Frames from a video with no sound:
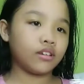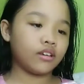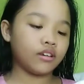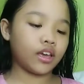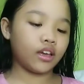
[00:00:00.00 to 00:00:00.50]

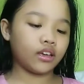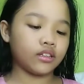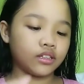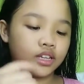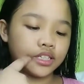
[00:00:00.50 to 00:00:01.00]
Okay,
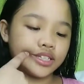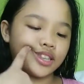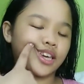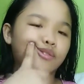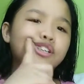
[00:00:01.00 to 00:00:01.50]
let's
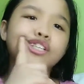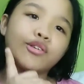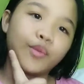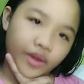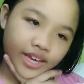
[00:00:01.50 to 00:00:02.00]
think. What
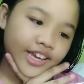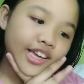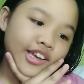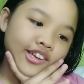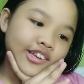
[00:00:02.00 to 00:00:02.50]
should we
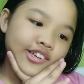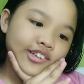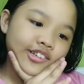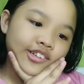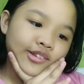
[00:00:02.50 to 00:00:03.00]

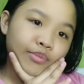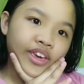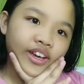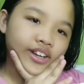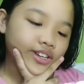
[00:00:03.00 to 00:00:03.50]
pick?